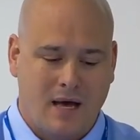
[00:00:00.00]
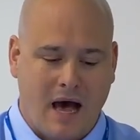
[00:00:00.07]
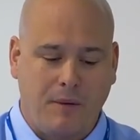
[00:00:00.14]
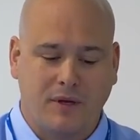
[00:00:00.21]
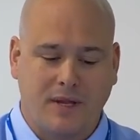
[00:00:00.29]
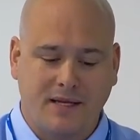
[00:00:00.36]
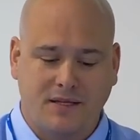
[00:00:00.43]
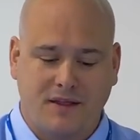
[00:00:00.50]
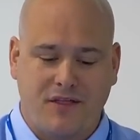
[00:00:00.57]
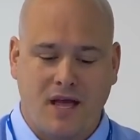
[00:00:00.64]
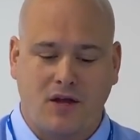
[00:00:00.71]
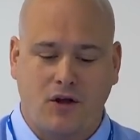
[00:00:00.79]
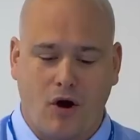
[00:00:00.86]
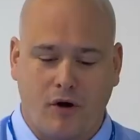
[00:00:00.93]
I would like to
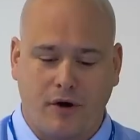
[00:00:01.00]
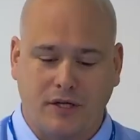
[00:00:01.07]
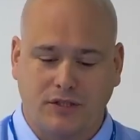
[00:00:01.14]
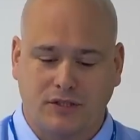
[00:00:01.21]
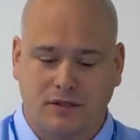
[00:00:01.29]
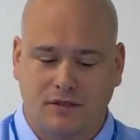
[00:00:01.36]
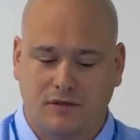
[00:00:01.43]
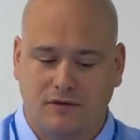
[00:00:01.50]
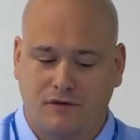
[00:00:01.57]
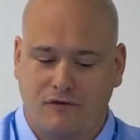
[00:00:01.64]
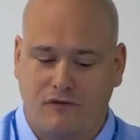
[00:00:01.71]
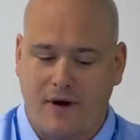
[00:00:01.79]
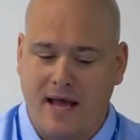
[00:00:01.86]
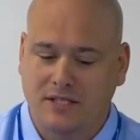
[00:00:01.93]
thank Cartus
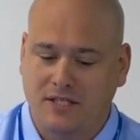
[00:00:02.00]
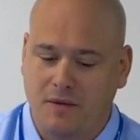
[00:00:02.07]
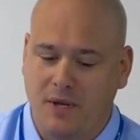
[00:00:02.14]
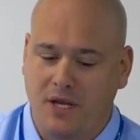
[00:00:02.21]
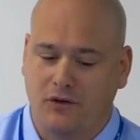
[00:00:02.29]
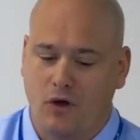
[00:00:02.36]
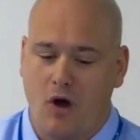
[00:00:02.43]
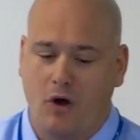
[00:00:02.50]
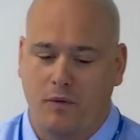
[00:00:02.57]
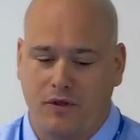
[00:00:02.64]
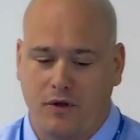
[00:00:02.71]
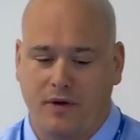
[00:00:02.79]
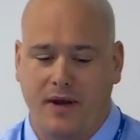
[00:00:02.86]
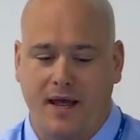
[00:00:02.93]
for asking me to talk
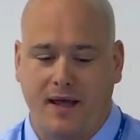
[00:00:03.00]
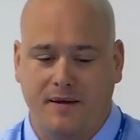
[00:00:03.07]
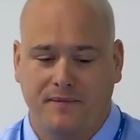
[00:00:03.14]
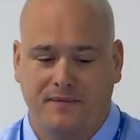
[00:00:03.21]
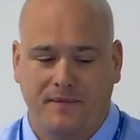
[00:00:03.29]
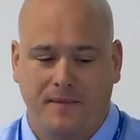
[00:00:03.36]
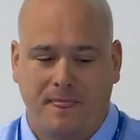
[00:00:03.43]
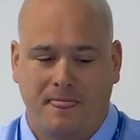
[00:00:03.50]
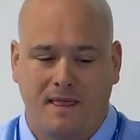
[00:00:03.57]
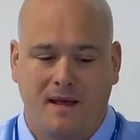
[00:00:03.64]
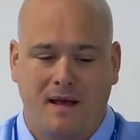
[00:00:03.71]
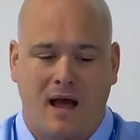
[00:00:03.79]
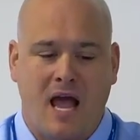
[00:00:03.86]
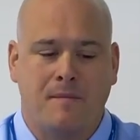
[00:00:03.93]
with you today.
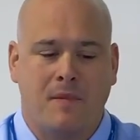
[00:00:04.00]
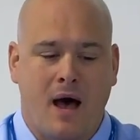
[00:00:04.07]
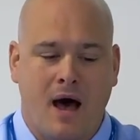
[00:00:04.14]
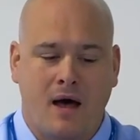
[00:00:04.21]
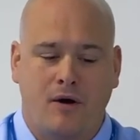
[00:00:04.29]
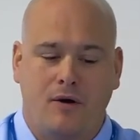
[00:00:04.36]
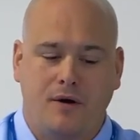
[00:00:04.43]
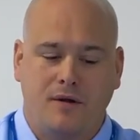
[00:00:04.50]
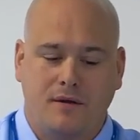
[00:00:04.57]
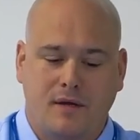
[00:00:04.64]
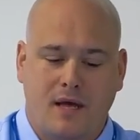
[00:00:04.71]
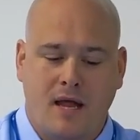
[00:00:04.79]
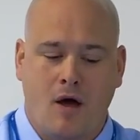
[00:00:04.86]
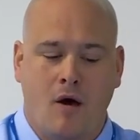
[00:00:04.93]
I am honored
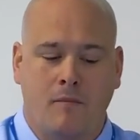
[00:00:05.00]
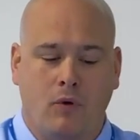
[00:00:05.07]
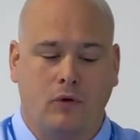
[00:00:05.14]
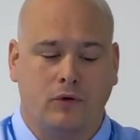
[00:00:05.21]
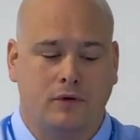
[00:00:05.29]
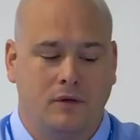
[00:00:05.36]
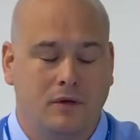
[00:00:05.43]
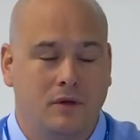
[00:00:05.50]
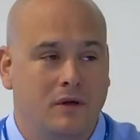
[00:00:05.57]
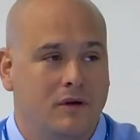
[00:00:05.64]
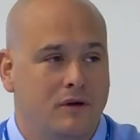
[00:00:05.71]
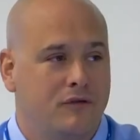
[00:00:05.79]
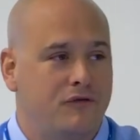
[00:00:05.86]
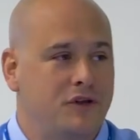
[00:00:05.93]
and humbled
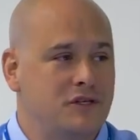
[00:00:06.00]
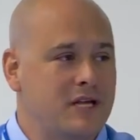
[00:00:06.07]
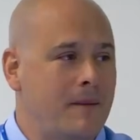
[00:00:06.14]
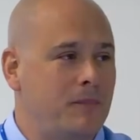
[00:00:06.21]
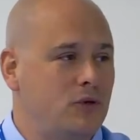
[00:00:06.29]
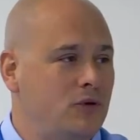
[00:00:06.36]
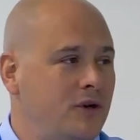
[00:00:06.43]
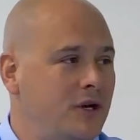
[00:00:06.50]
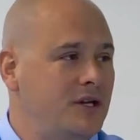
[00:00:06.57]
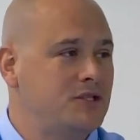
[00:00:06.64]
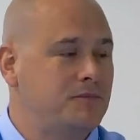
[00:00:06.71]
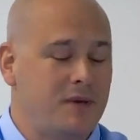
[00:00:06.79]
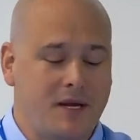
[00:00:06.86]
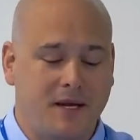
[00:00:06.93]
for this opportunity to
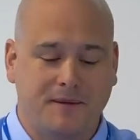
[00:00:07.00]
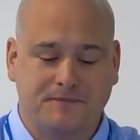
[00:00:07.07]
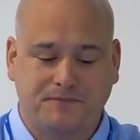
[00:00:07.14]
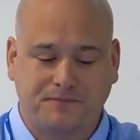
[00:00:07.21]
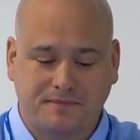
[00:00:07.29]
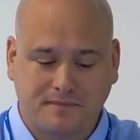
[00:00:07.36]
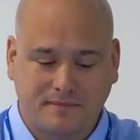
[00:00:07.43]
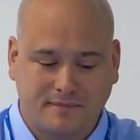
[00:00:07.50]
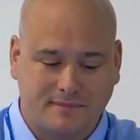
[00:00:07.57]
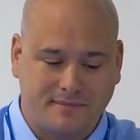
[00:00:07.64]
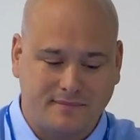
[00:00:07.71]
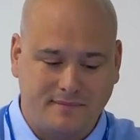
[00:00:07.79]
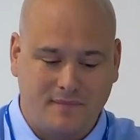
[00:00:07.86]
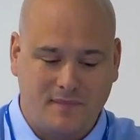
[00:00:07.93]
speak.
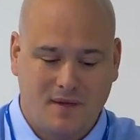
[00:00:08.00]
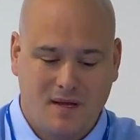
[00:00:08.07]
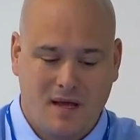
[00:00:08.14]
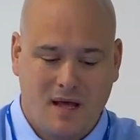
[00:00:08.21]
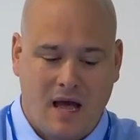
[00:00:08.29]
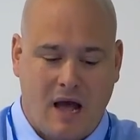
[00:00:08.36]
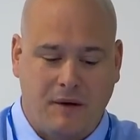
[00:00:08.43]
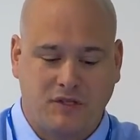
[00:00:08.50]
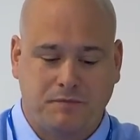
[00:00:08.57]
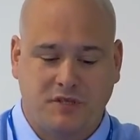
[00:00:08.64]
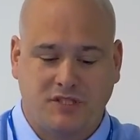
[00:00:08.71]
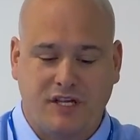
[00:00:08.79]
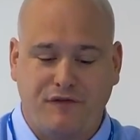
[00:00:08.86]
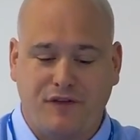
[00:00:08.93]
I would
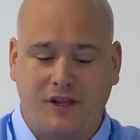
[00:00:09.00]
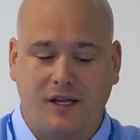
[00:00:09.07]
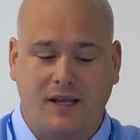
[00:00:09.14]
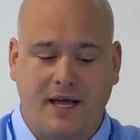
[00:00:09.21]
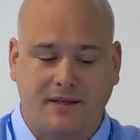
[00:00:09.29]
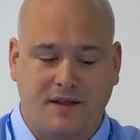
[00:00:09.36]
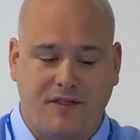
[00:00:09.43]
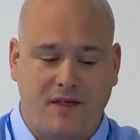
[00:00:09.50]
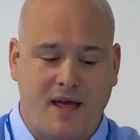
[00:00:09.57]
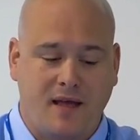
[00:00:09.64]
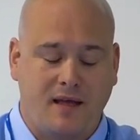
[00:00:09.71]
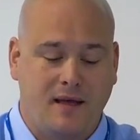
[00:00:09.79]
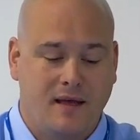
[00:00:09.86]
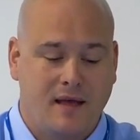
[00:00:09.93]
specifically like to
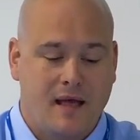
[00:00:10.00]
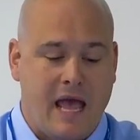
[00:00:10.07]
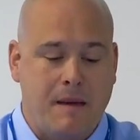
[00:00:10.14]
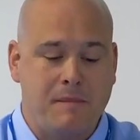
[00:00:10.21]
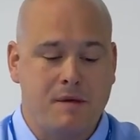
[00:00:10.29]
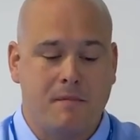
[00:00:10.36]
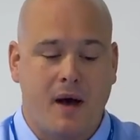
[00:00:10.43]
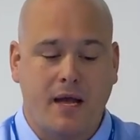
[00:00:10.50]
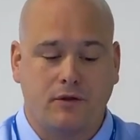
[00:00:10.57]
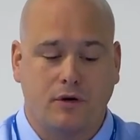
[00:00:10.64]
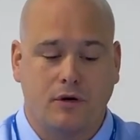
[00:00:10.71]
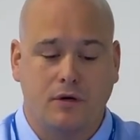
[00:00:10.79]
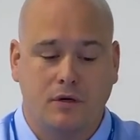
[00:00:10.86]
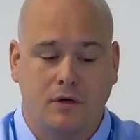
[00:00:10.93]
thank Amy
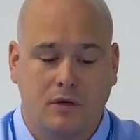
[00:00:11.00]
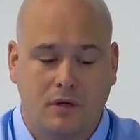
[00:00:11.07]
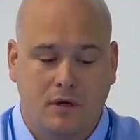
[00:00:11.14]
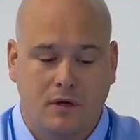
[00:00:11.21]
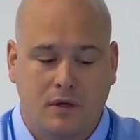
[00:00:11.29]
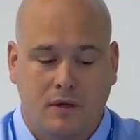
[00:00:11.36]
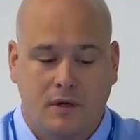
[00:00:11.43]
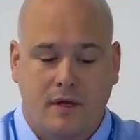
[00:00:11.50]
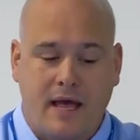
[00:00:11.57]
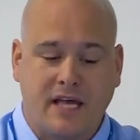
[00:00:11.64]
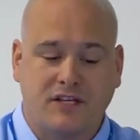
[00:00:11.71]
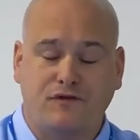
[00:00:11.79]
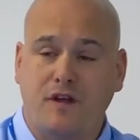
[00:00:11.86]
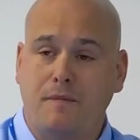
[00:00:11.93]
Meichner,
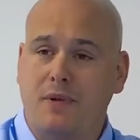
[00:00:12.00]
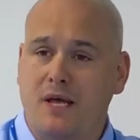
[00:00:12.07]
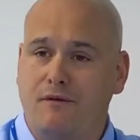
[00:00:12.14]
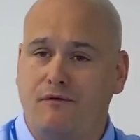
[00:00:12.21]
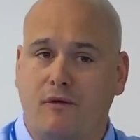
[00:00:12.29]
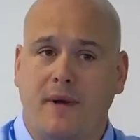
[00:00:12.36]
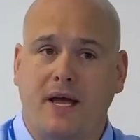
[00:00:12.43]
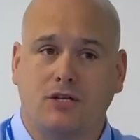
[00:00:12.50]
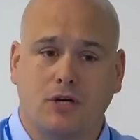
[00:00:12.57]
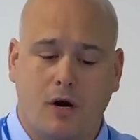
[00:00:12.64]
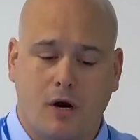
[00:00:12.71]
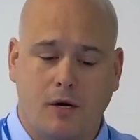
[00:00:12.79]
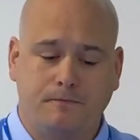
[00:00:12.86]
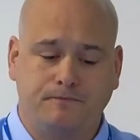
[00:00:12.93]
SVP from
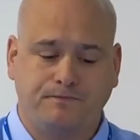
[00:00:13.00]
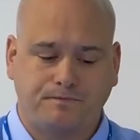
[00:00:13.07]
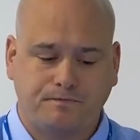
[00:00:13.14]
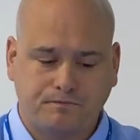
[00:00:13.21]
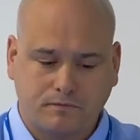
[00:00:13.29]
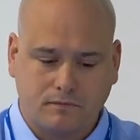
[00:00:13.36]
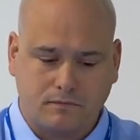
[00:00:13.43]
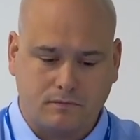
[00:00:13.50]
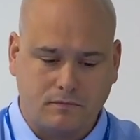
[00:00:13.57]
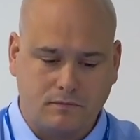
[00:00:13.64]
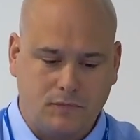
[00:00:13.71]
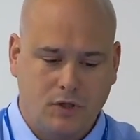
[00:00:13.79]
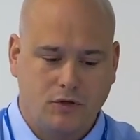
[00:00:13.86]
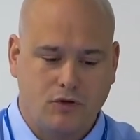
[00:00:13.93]
HR,
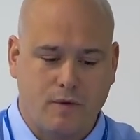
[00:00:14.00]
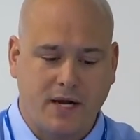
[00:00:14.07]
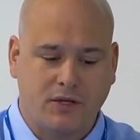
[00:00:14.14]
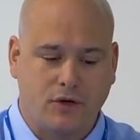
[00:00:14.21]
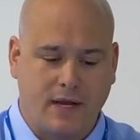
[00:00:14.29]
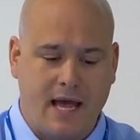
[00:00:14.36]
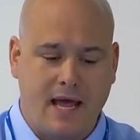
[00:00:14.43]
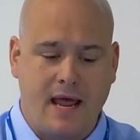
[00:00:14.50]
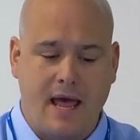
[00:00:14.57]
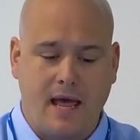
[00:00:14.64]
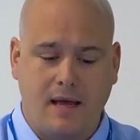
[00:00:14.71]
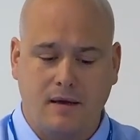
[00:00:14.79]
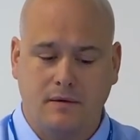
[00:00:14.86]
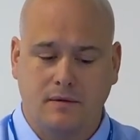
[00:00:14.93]
Director Ken
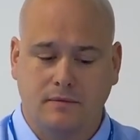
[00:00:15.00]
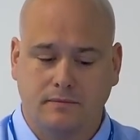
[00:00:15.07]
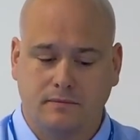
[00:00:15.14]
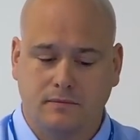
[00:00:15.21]
Ang,